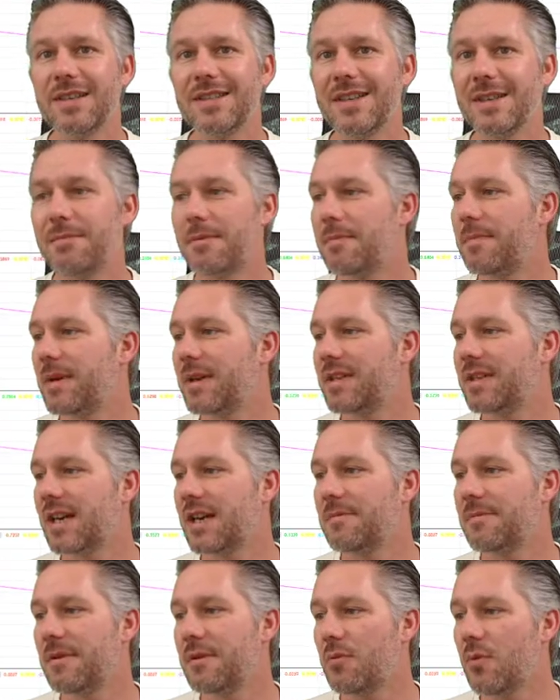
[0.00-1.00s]
GBP
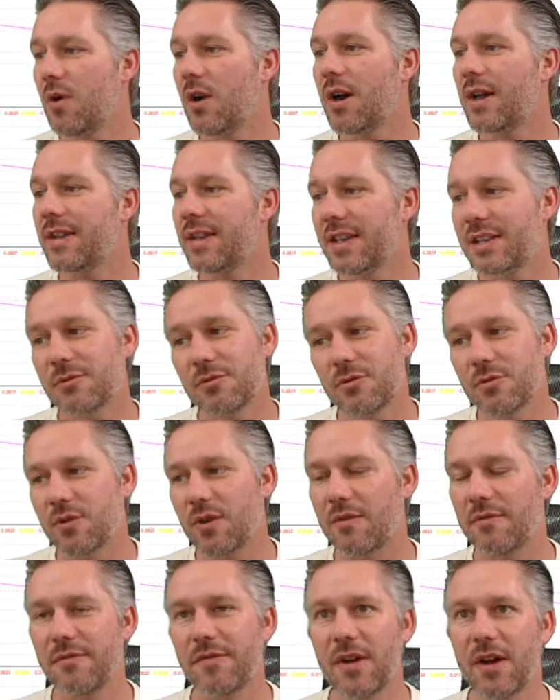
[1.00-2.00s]
JPY, this will
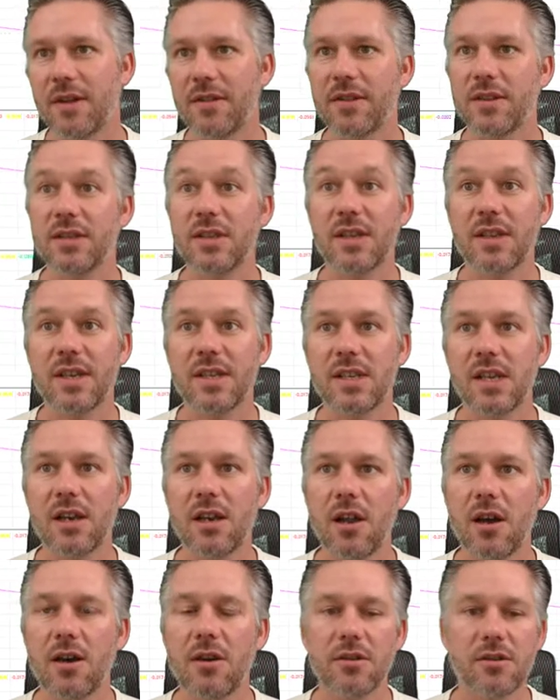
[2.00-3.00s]
drop further. So there's
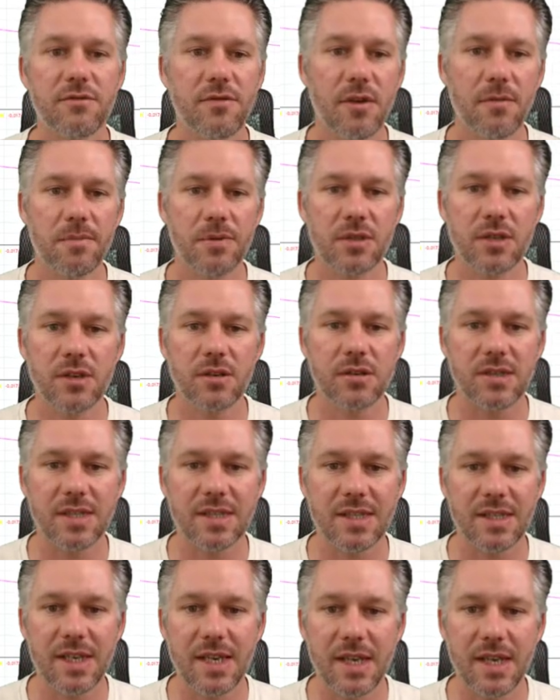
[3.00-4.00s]
loads of
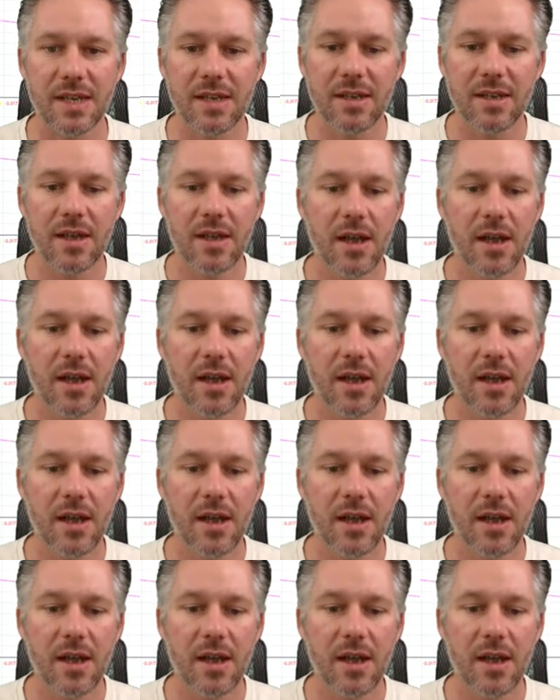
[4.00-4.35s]
opportunities here.